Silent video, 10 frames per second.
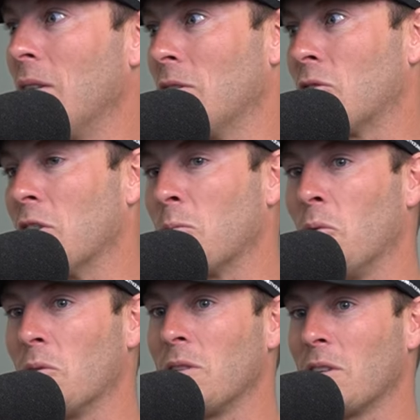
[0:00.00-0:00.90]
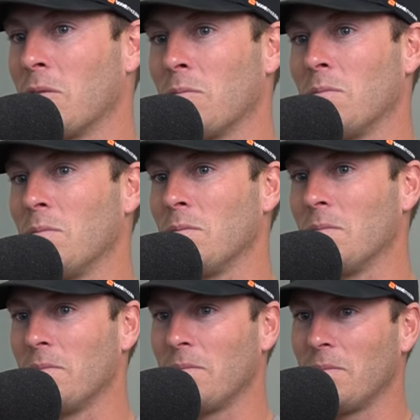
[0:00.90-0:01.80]
extreme sports, you got to
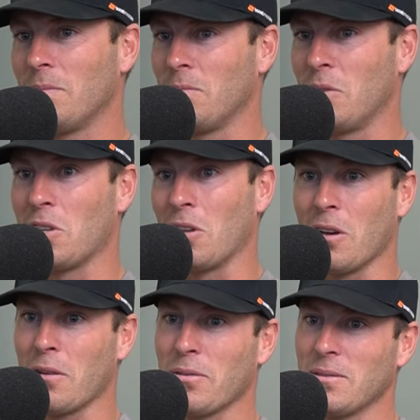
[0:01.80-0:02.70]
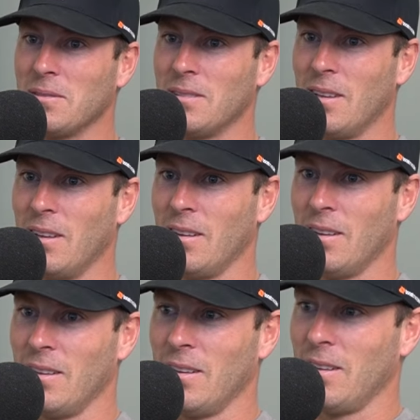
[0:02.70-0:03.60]
risk your life.
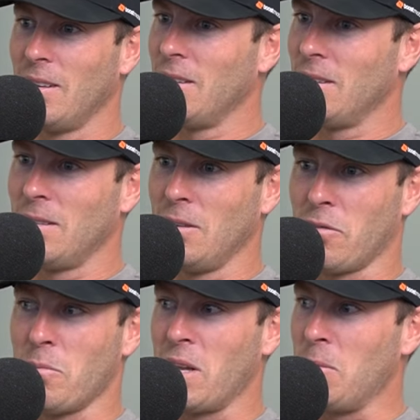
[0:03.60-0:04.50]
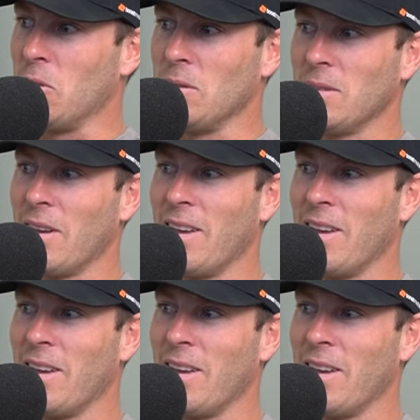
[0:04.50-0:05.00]
Not for me anymore.